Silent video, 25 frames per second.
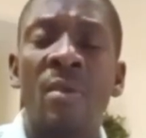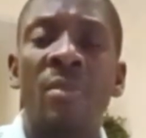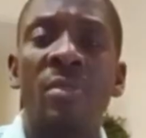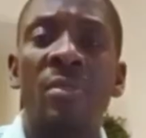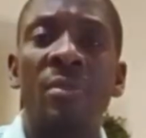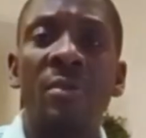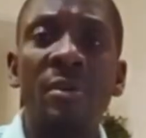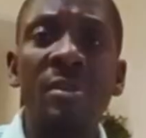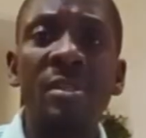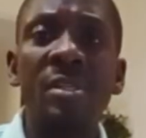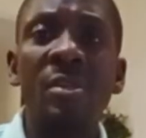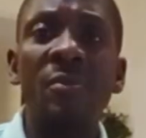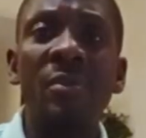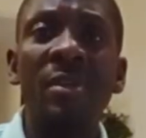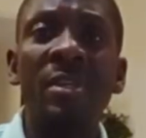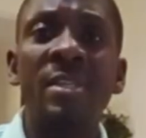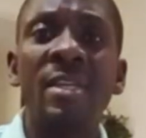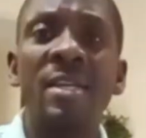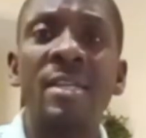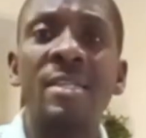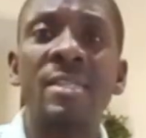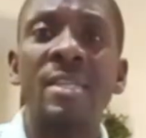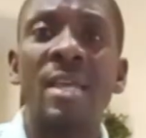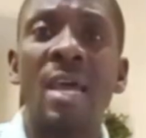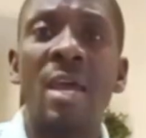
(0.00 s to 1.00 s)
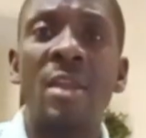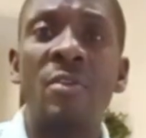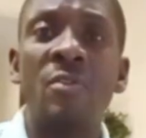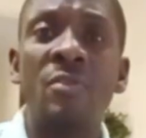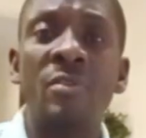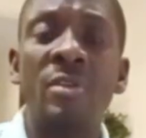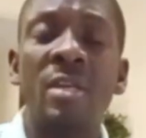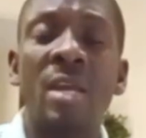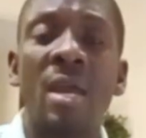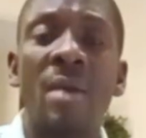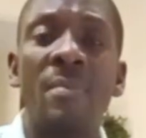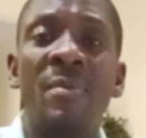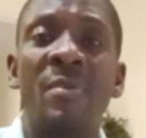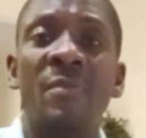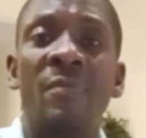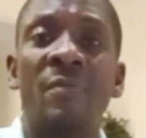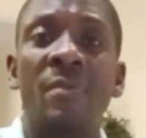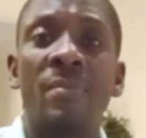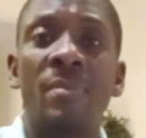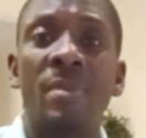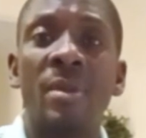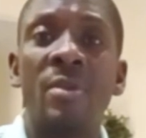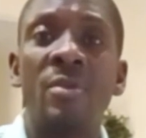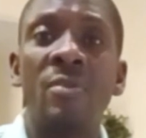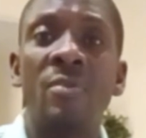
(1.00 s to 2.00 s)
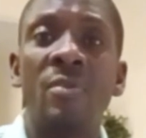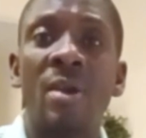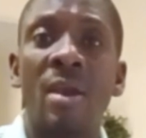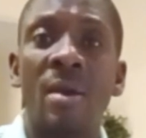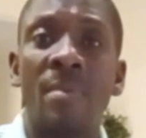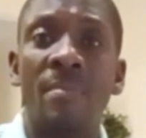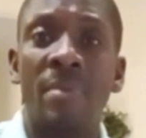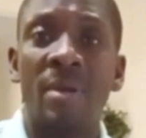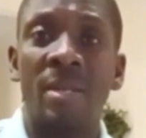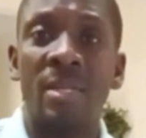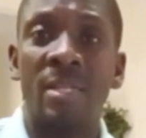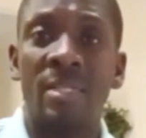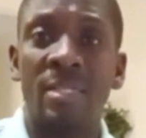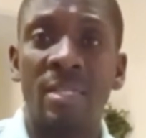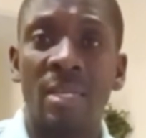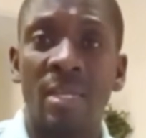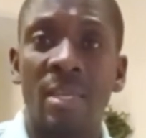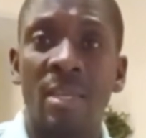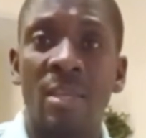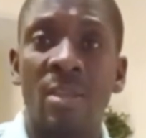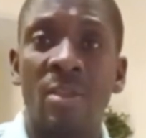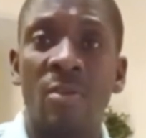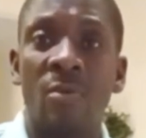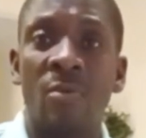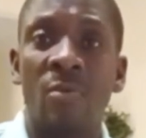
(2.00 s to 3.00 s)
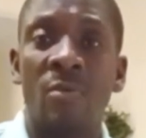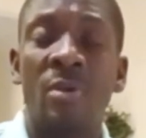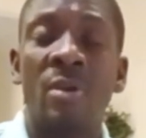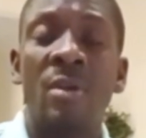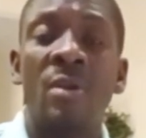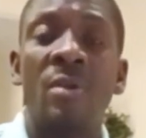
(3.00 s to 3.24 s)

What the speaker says: Those rejects are not coming from the new company taking you.